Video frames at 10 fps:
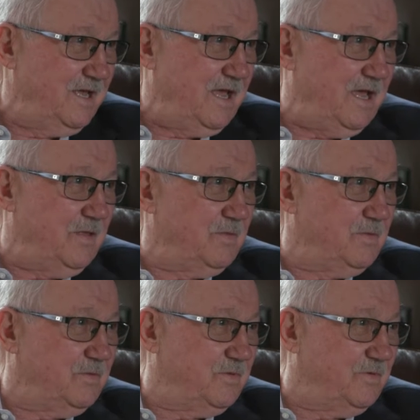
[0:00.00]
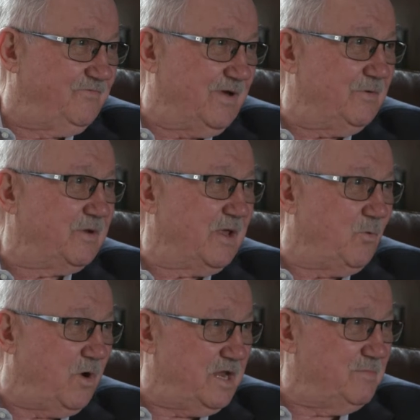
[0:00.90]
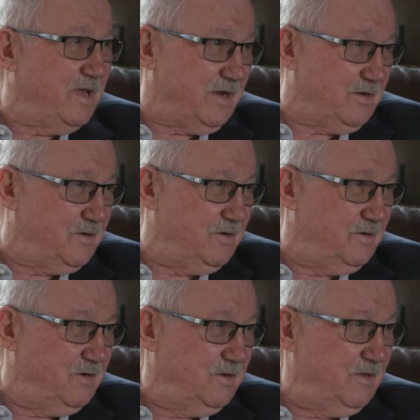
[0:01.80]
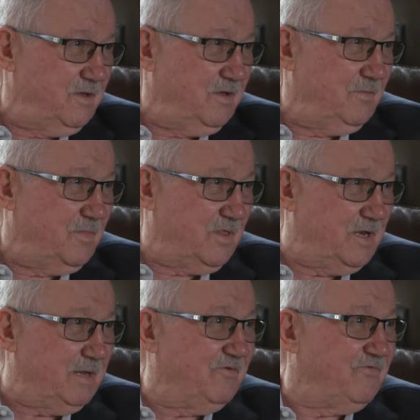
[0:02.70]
and found a winemaker by the name of